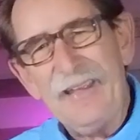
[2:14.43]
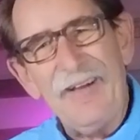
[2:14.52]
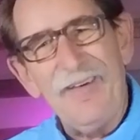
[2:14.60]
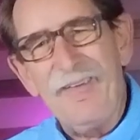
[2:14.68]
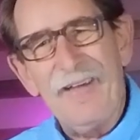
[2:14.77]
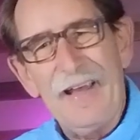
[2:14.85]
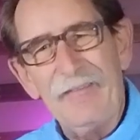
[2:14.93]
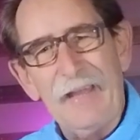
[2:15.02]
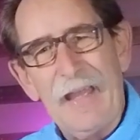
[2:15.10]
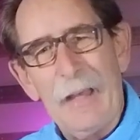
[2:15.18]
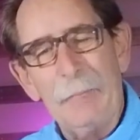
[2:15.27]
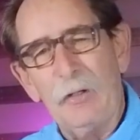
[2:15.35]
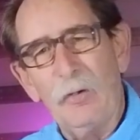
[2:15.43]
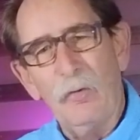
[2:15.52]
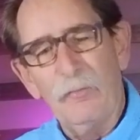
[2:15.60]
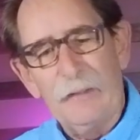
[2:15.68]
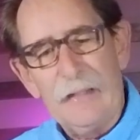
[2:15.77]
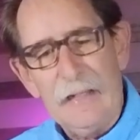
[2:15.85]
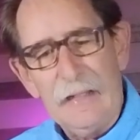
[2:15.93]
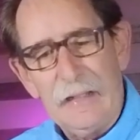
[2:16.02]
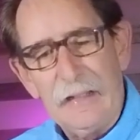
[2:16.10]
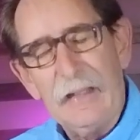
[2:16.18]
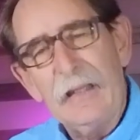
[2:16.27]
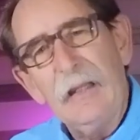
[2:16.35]
they all have a habit of
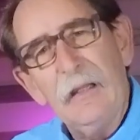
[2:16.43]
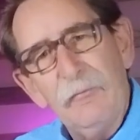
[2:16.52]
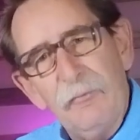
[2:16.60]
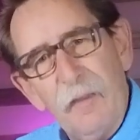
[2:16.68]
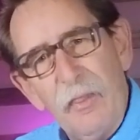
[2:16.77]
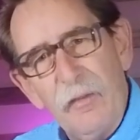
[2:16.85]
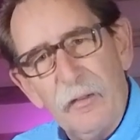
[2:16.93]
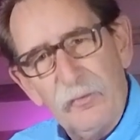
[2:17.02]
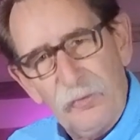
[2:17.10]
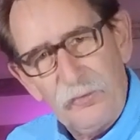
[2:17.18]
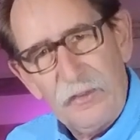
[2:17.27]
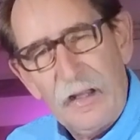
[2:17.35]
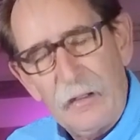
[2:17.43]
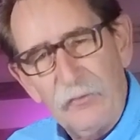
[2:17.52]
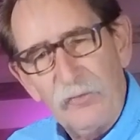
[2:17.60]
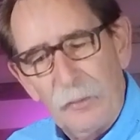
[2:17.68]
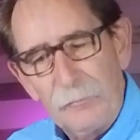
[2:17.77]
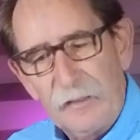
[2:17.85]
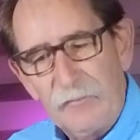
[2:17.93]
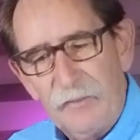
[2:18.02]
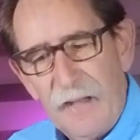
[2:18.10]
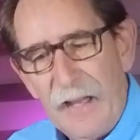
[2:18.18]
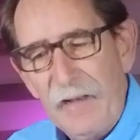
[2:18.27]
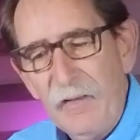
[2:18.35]
overheating if they're set on something
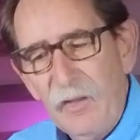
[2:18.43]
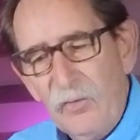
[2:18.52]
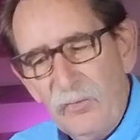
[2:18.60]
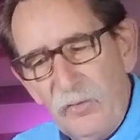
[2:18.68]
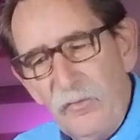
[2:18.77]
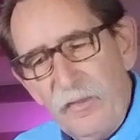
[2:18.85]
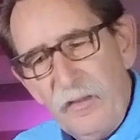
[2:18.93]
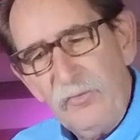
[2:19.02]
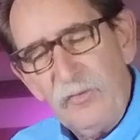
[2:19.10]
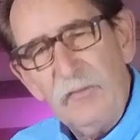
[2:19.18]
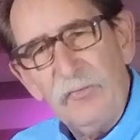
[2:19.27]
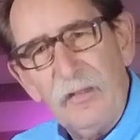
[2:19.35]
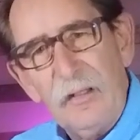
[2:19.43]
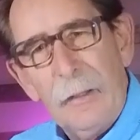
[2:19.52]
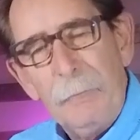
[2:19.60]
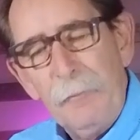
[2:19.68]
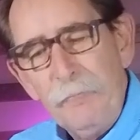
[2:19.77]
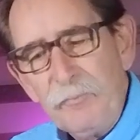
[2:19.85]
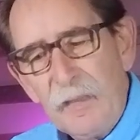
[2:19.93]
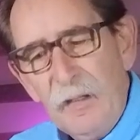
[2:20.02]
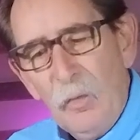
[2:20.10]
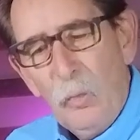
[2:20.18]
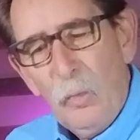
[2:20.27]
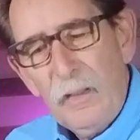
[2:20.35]
flat. So this lifts it up.
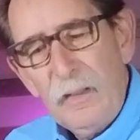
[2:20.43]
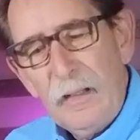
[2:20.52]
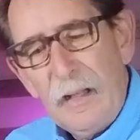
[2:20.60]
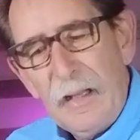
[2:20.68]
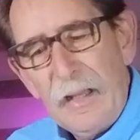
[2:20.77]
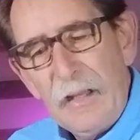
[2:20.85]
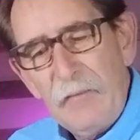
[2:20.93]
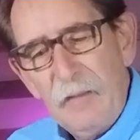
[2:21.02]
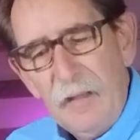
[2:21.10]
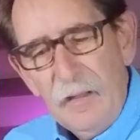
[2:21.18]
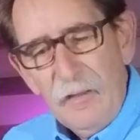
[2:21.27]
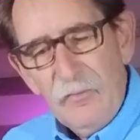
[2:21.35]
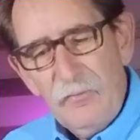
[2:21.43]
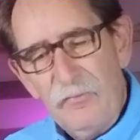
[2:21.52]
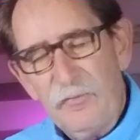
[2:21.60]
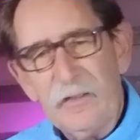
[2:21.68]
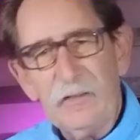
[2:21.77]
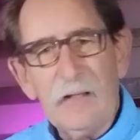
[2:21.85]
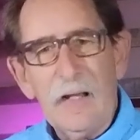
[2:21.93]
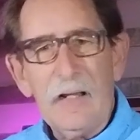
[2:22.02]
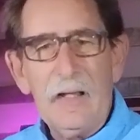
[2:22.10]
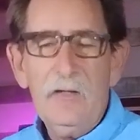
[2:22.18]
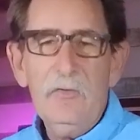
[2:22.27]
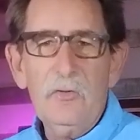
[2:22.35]
What I figured out
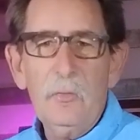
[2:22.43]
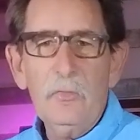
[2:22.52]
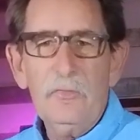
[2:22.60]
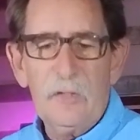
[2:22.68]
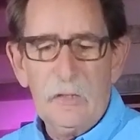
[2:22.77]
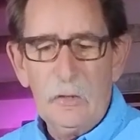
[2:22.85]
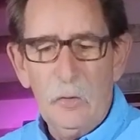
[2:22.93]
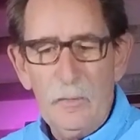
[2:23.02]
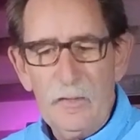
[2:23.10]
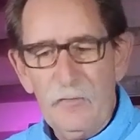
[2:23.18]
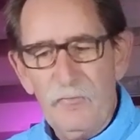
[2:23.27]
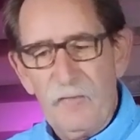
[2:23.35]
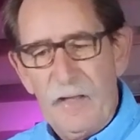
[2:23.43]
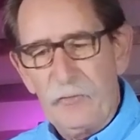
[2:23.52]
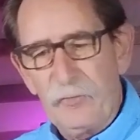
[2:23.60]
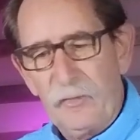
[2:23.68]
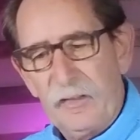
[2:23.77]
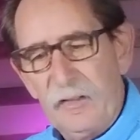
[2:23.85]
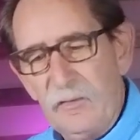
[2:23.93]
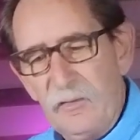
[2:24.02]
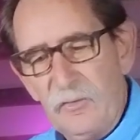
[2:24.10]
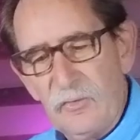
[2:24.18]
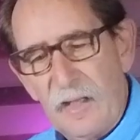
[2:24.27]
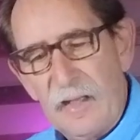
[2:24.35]
how to do was to go into Vectric and
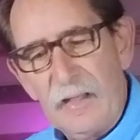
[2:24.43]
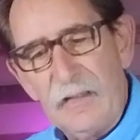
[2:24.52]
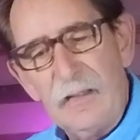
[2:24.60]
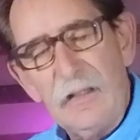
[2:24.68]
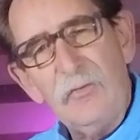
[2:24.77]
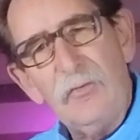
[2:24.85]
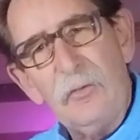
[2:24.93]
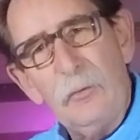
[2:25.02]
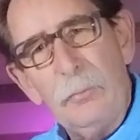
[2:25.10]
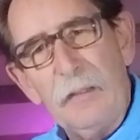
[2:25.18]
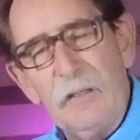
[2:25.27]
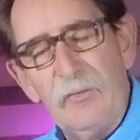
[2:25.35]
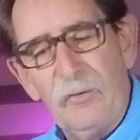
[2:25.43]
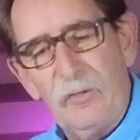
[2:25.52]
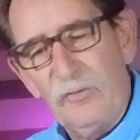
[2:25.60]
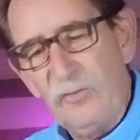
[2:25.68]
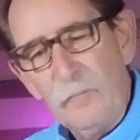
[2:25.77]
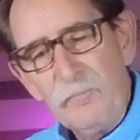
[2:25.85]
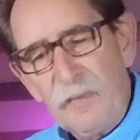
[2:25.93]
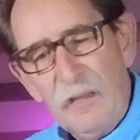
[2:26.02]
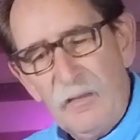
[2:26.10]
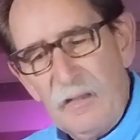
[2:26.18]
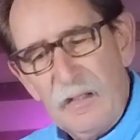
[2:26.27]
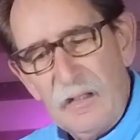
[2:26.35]
design these two pieces.
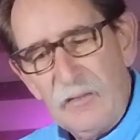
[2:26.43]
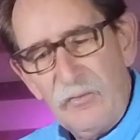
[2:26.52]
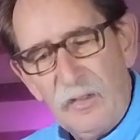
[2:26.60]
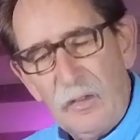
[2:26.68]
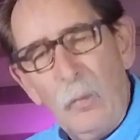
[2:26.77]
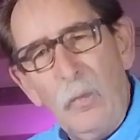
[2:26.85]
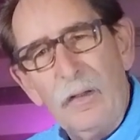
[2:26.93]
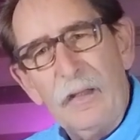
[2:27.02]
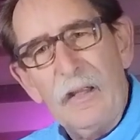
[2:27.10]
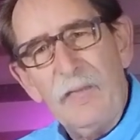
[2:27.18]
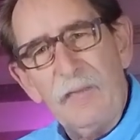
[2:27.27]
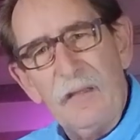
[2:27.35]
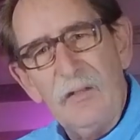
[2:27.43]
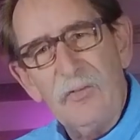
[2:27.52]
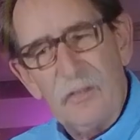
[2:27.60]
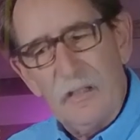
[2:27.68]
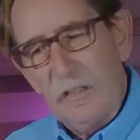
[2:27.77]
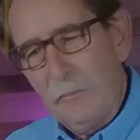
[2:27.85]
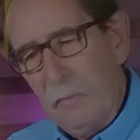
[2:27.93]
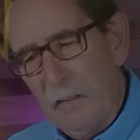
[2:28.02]
Then I took a one eighth inch end